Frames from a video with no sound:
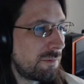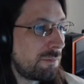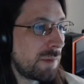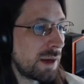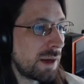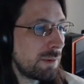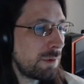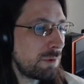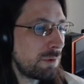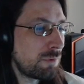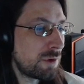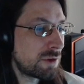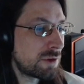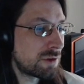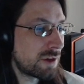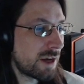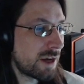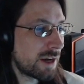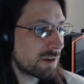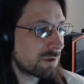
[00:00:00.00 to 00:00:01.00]
Maybe we
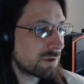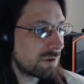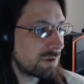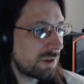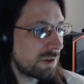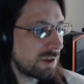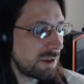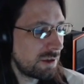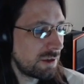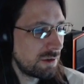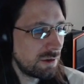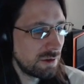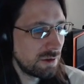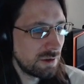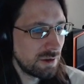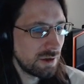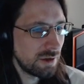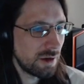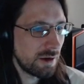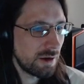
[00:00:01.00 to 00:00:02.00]
should actually
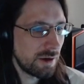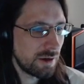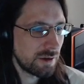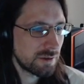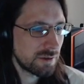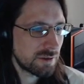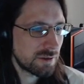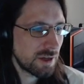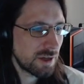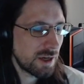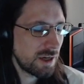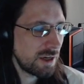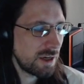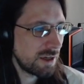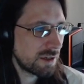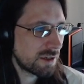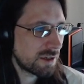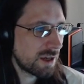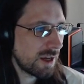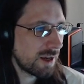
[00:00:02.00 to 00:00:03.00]
uh, say
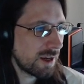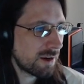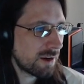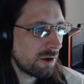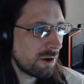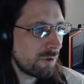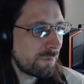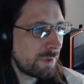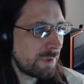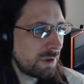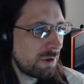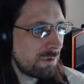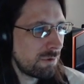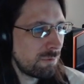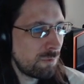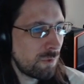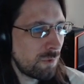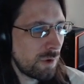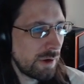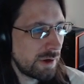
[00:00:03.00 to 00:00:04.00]
it can't go below
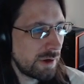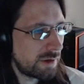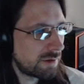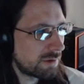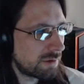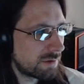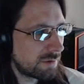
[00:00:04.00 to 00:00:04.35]
one.